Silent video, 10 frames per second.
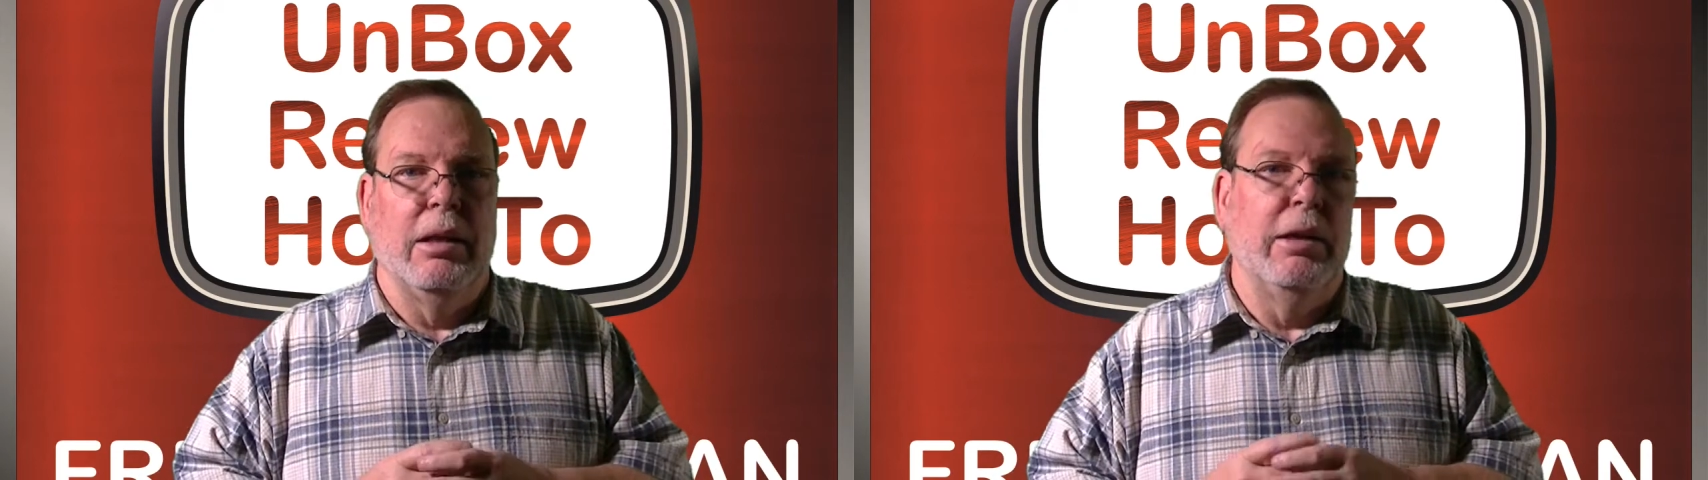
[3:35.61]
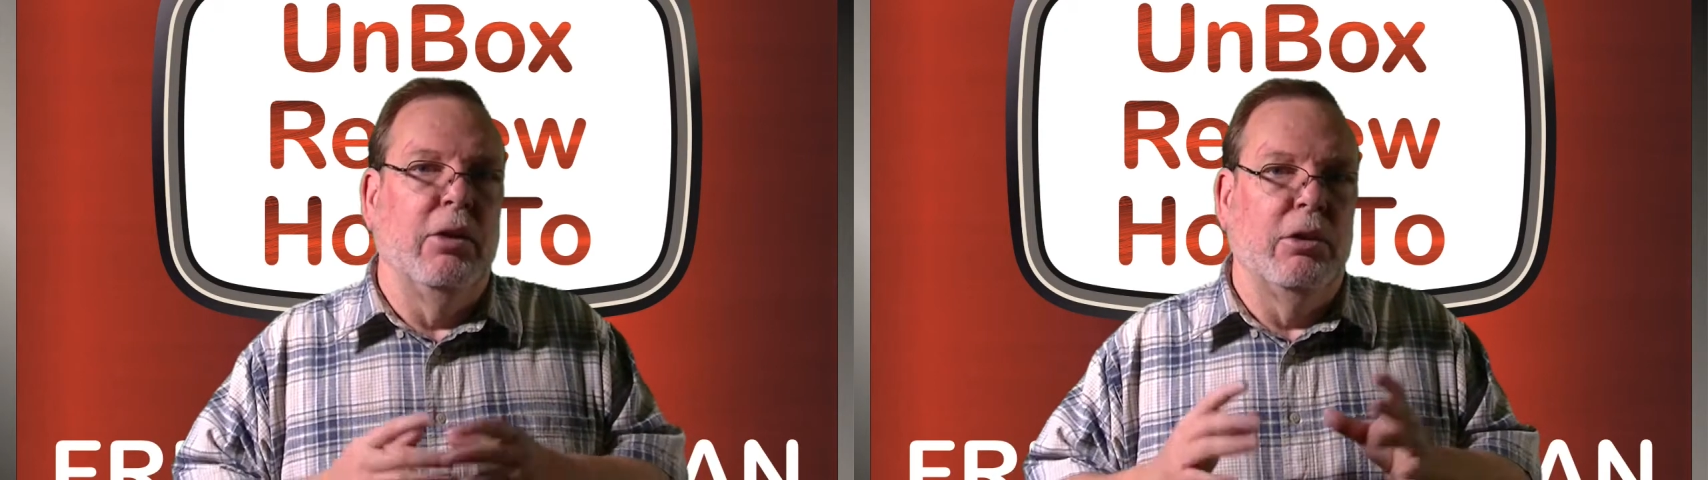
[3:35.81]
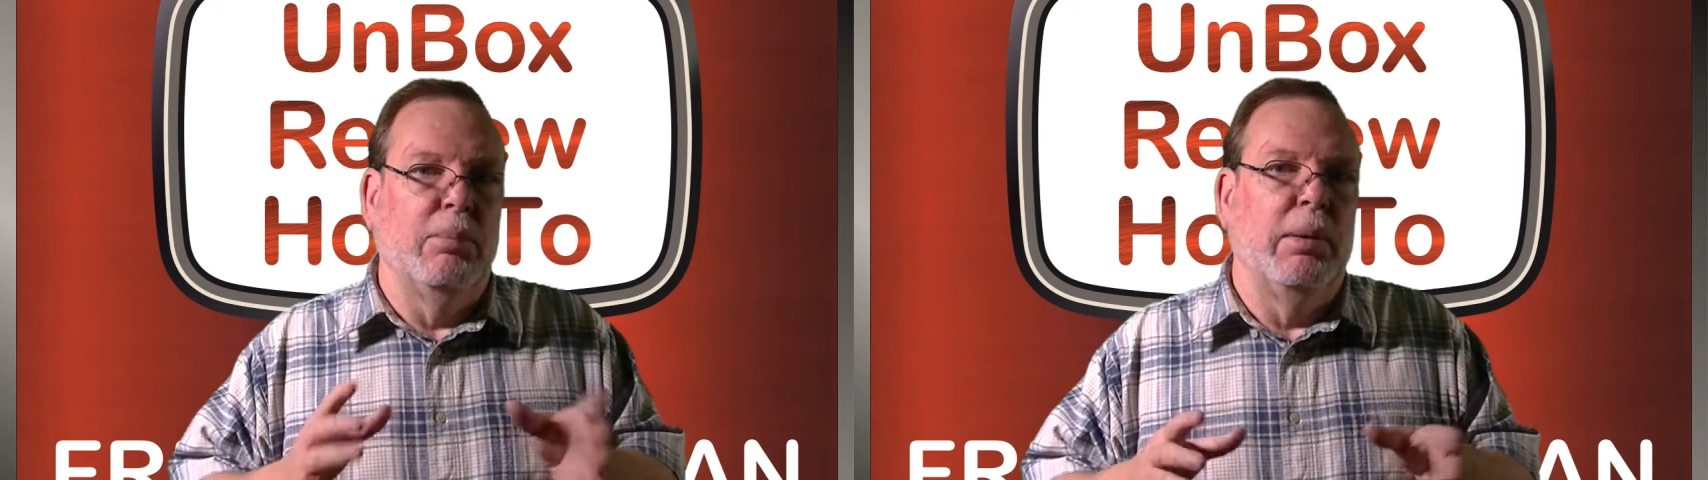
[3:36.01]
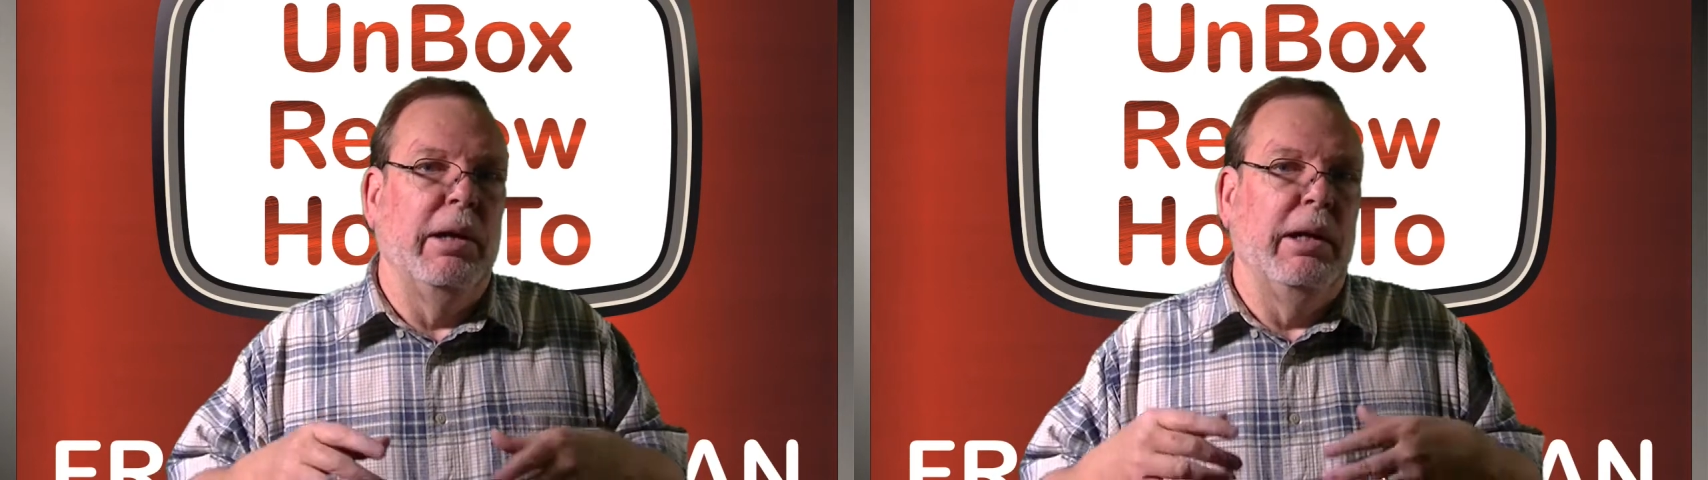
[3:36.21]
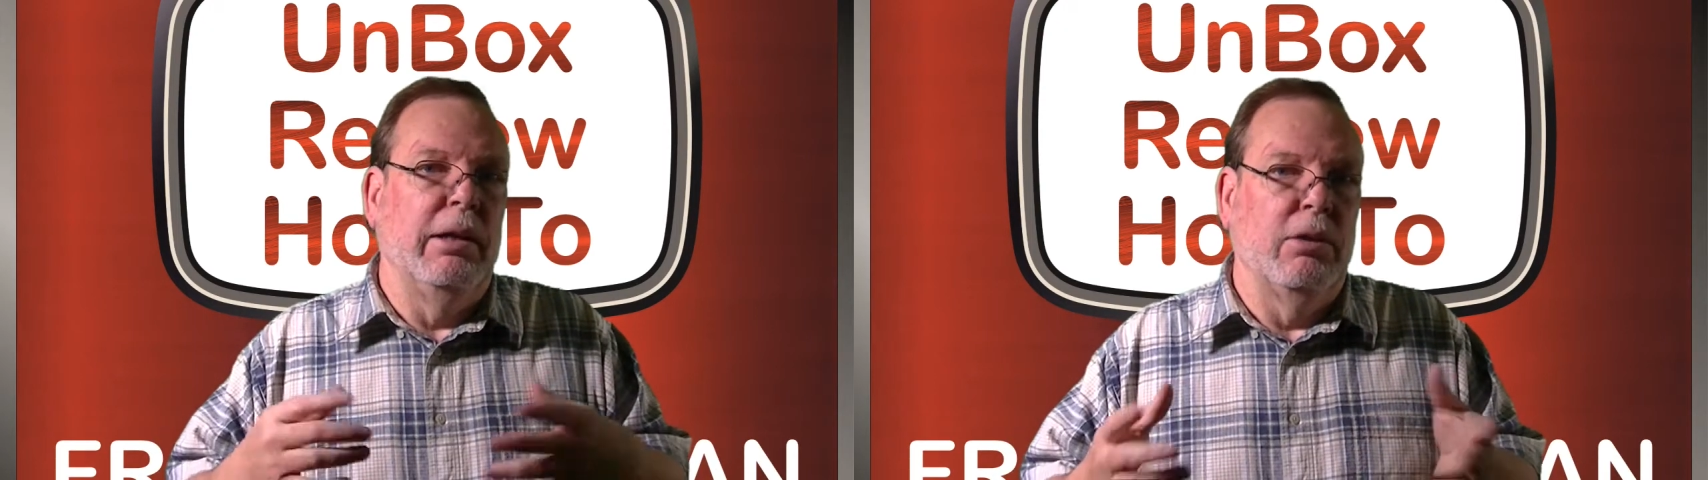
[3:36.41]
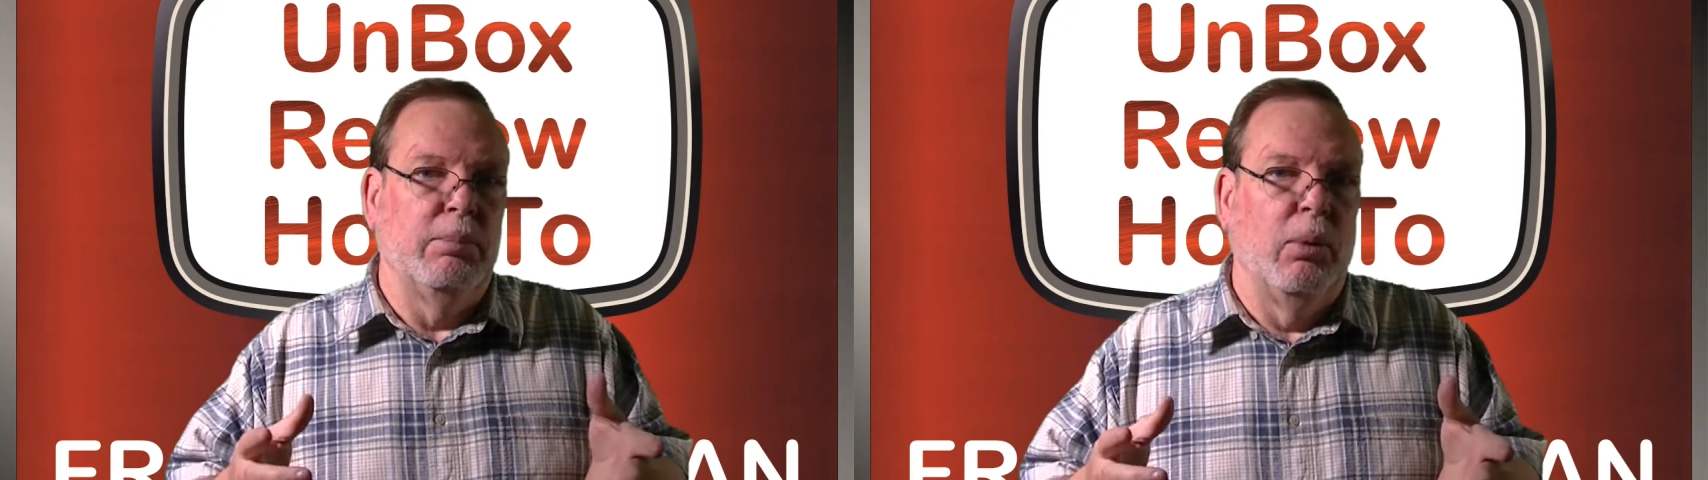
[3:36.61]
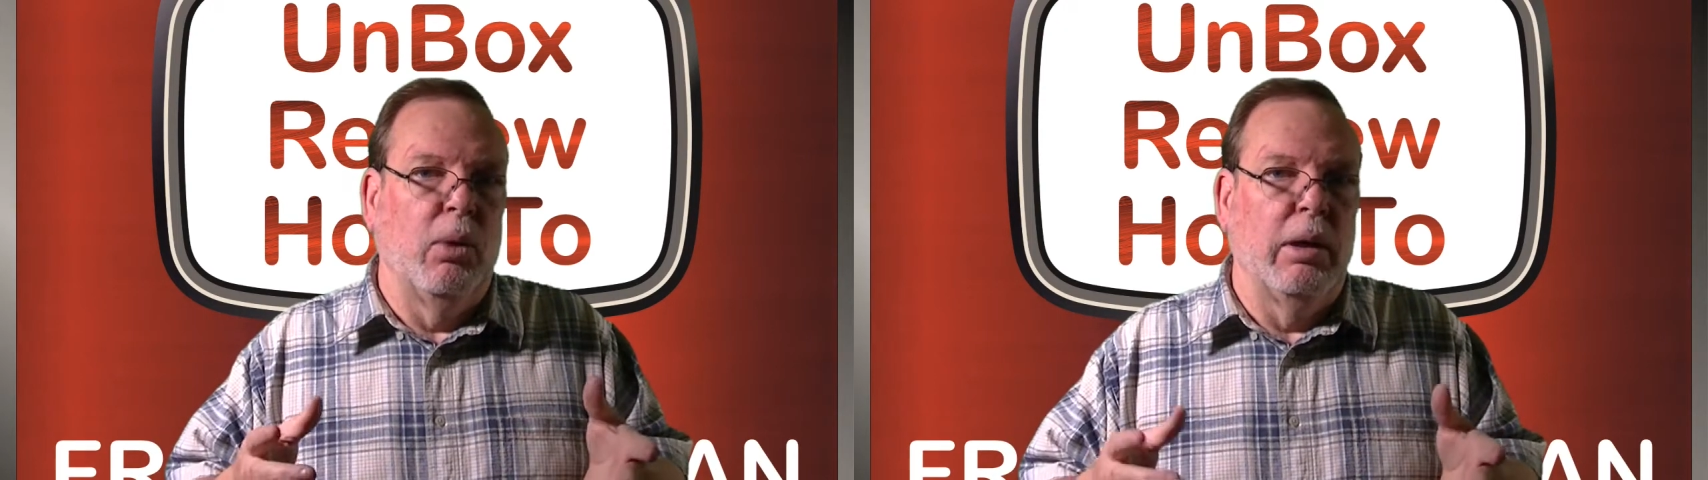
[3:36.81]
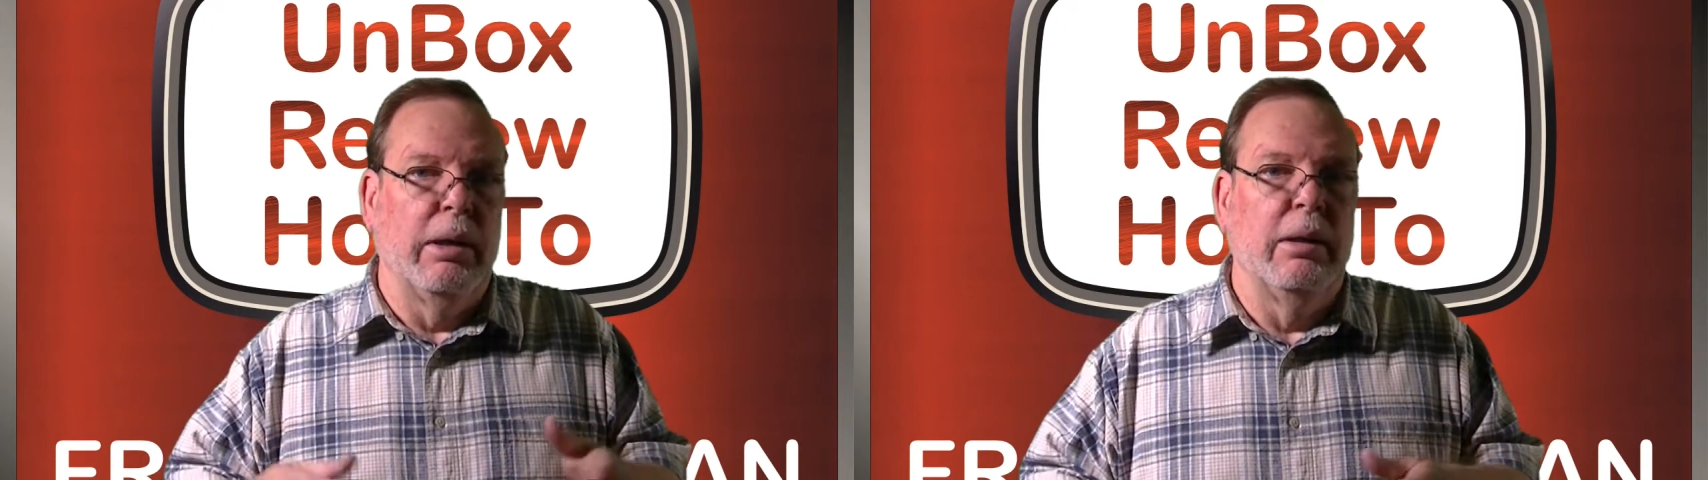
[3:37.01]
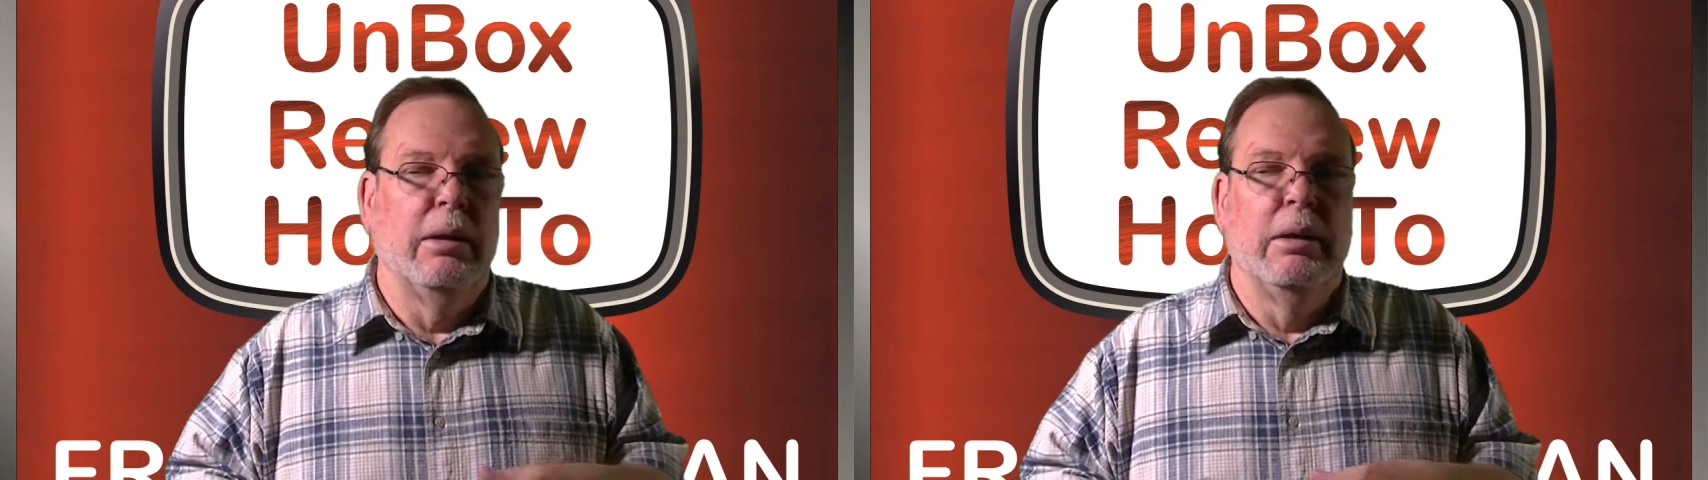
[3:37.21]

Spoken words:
I know it's plain and it's boring,